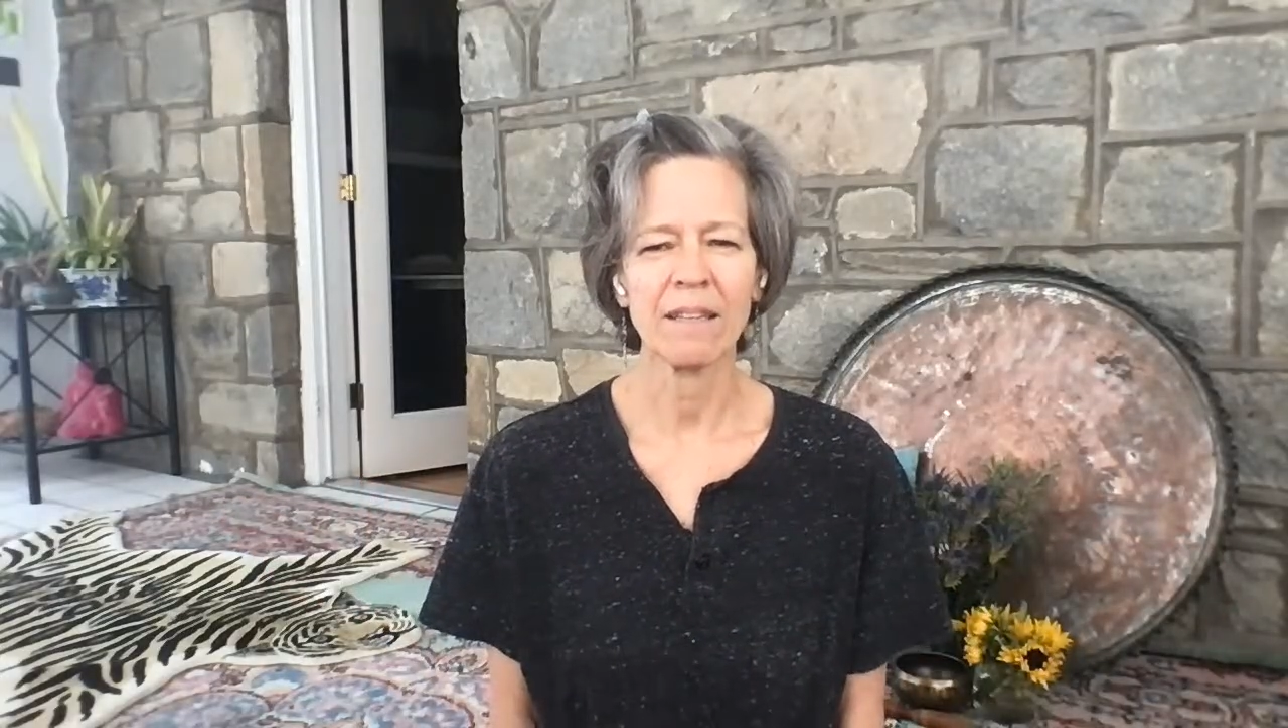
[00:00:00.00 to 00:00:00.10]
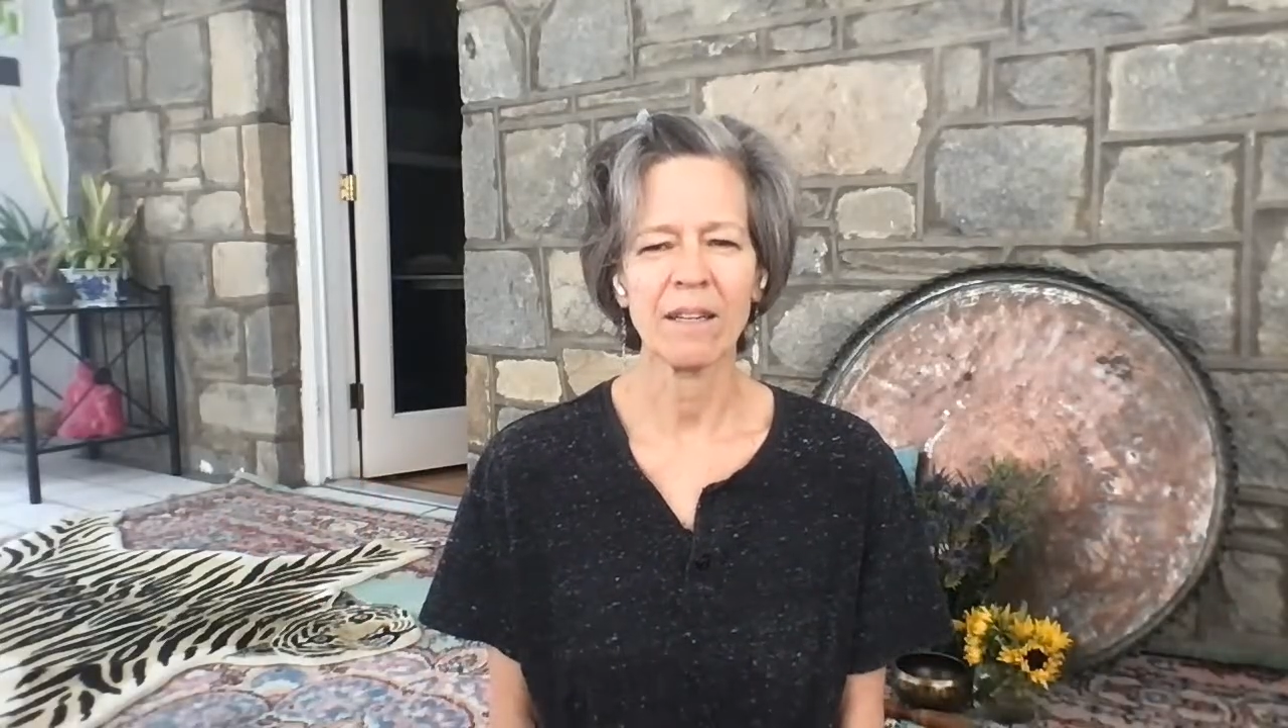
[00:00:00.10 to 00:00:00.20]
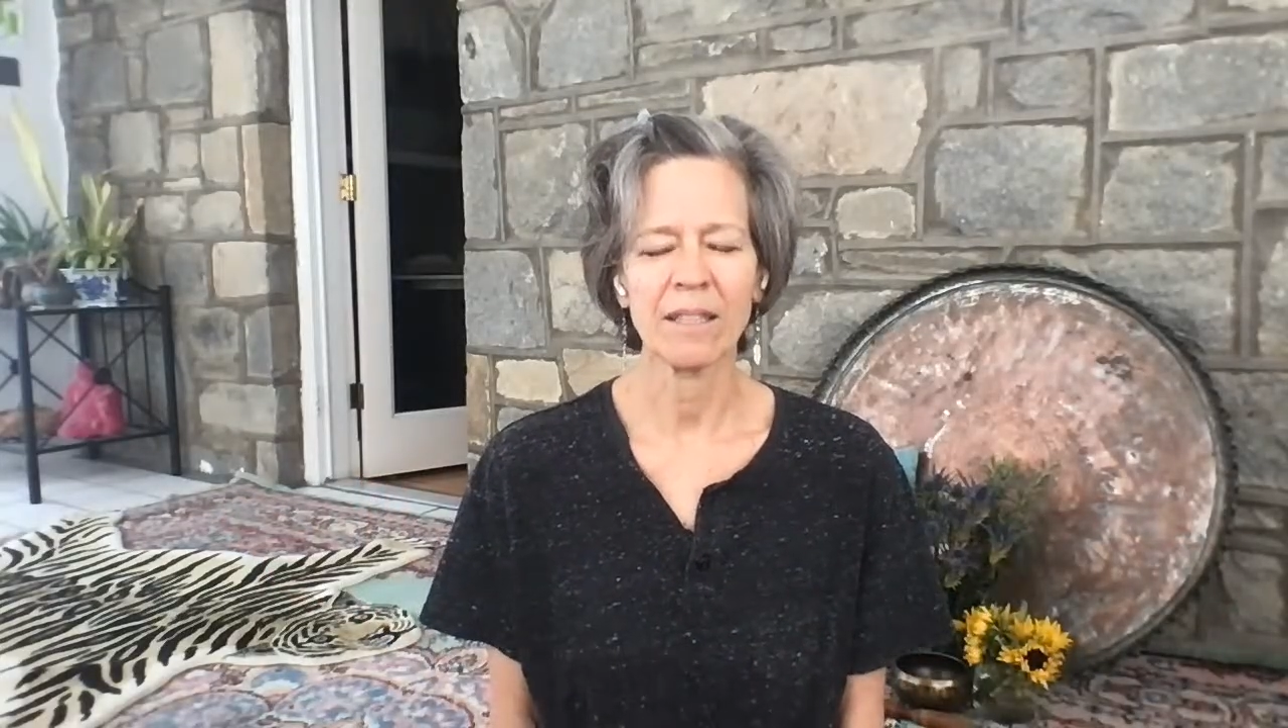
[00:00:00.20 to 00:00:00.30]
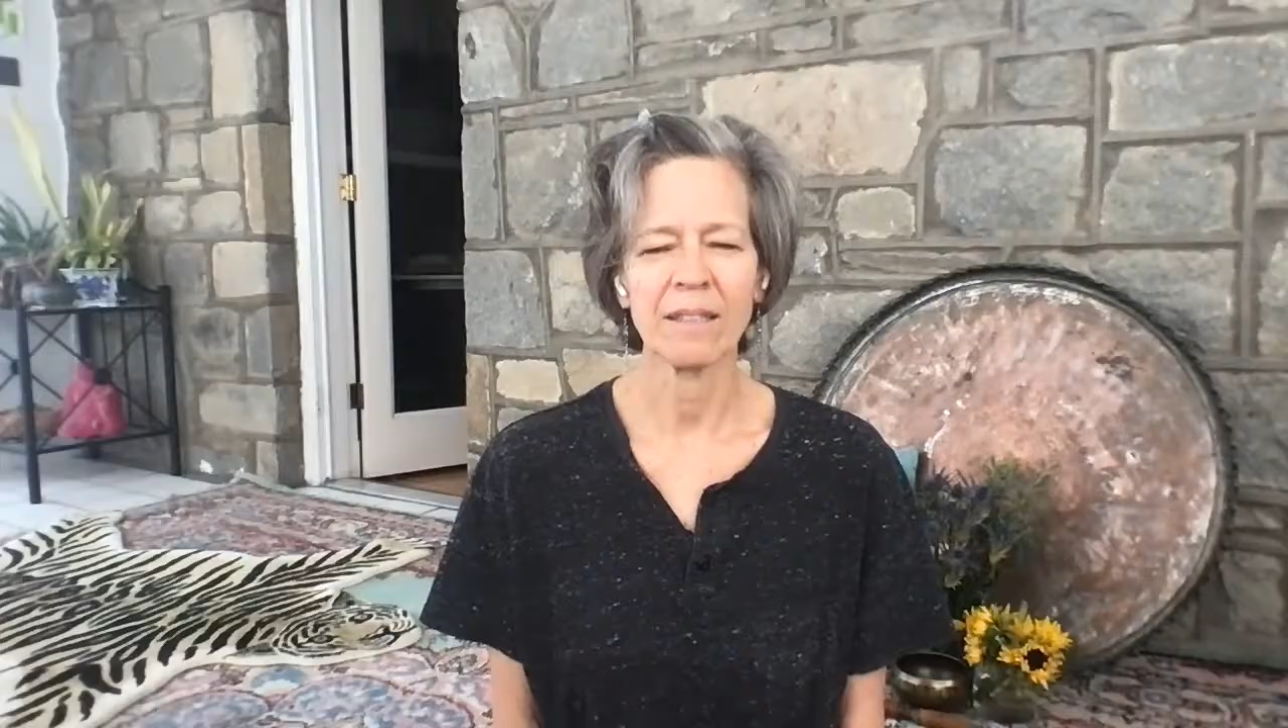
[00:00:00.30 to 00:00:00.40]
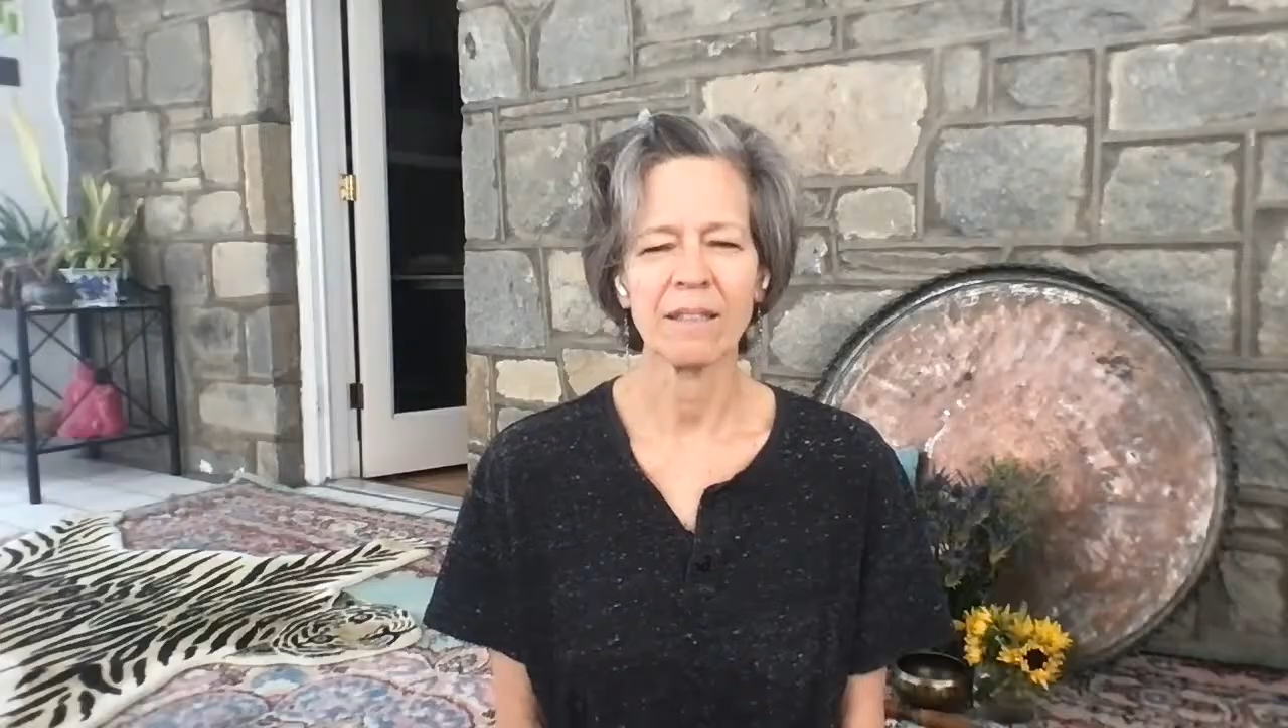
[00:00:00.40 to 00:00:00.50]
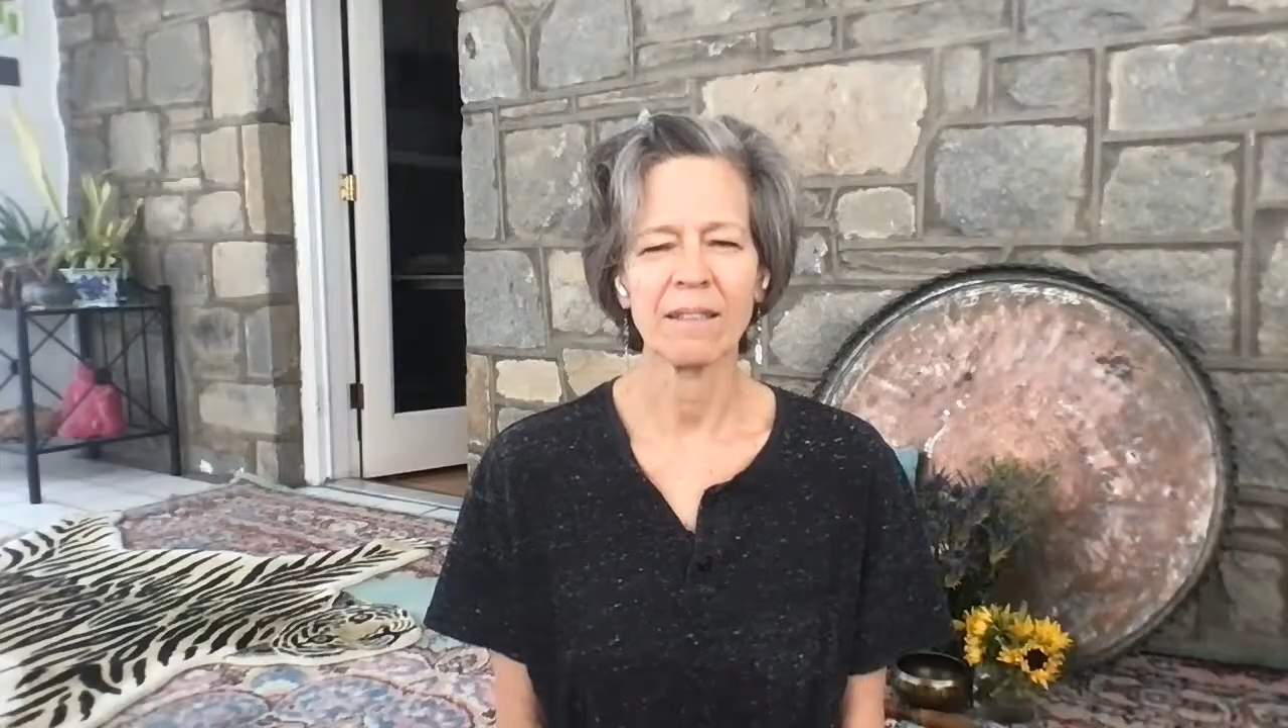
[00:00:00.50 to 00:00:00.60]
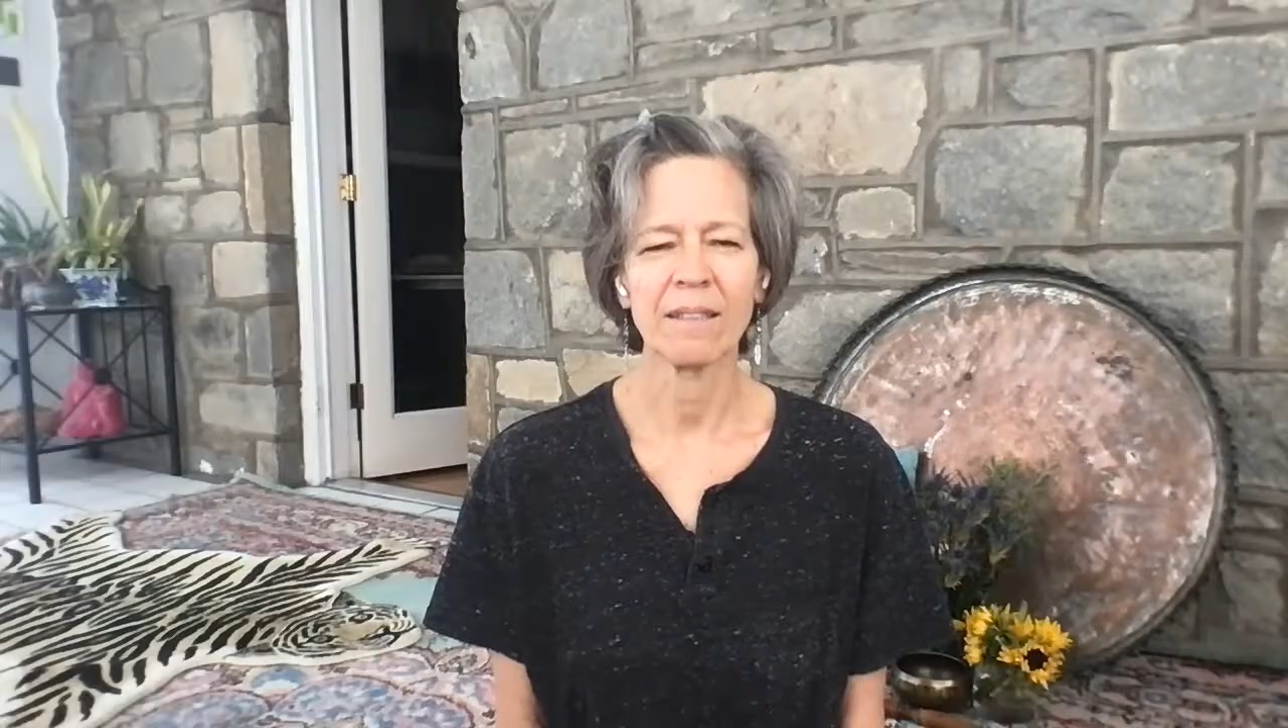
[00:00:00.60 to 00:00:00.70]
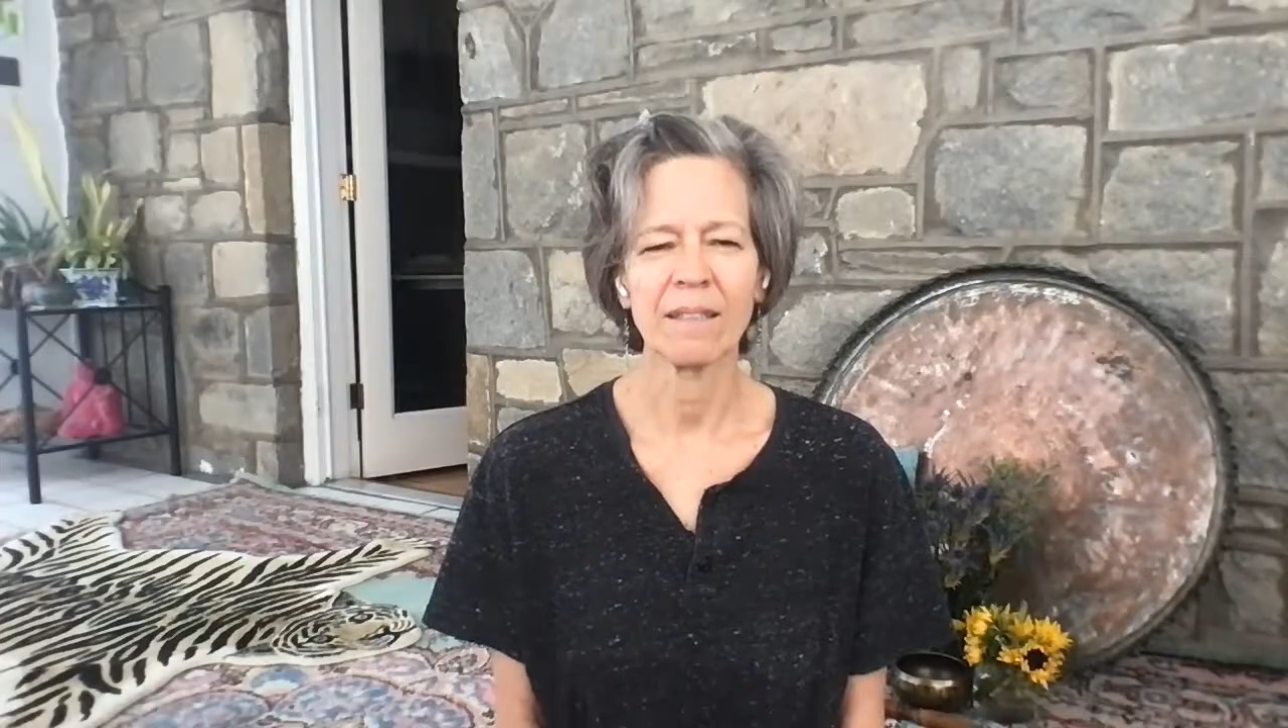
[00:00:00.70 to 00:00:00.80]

on